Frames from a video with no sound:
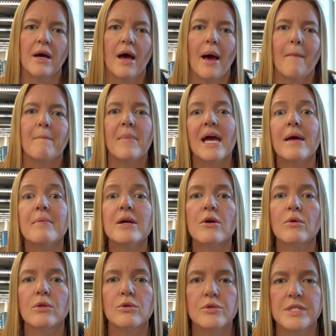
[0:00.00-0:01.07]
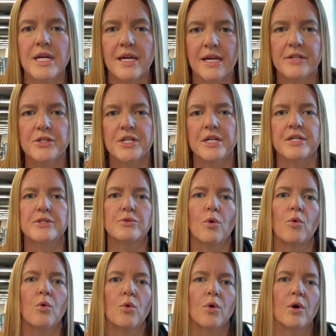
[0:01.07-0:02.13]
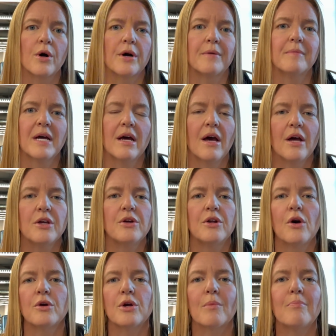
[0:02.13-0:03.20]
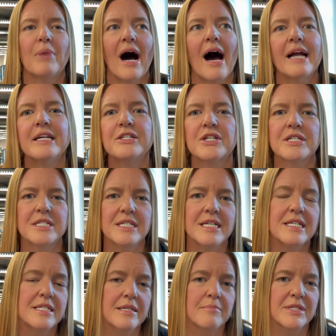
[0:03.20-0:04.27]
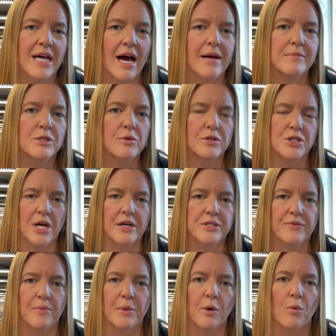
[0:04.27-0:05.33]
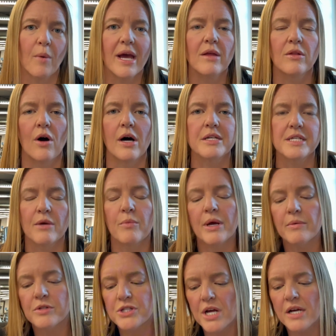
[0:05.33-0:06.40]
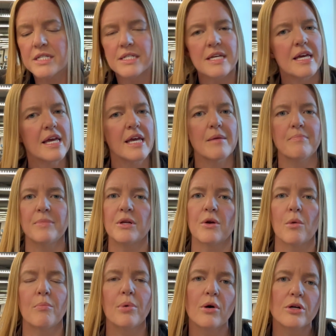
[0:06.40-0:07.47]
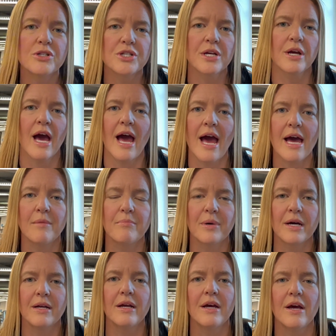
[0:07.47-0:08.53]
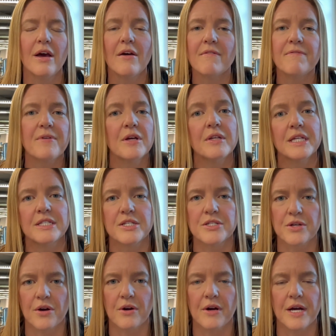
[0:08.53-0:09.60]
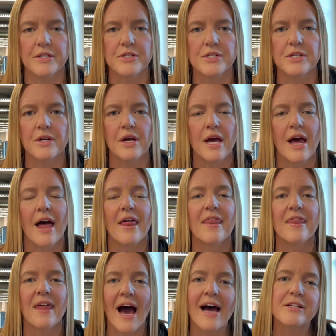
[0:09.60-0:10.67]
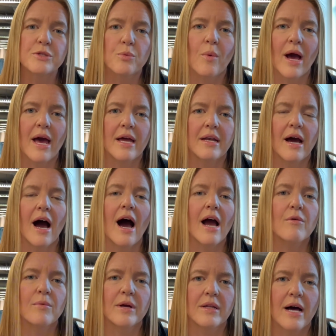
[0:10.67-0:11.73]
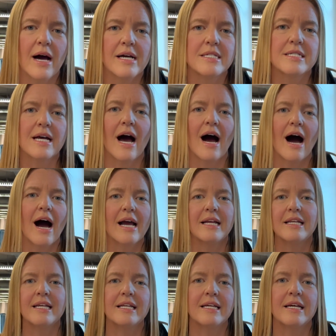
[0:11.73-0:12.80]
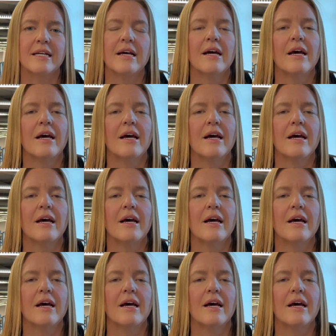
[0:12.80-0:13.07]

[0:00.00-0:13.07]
maybe you're losing inches or, your body just needs some time to adjust from your weight loss. And we would just keep, pushing ahead, but feeling discouraged. That's when I realized I needed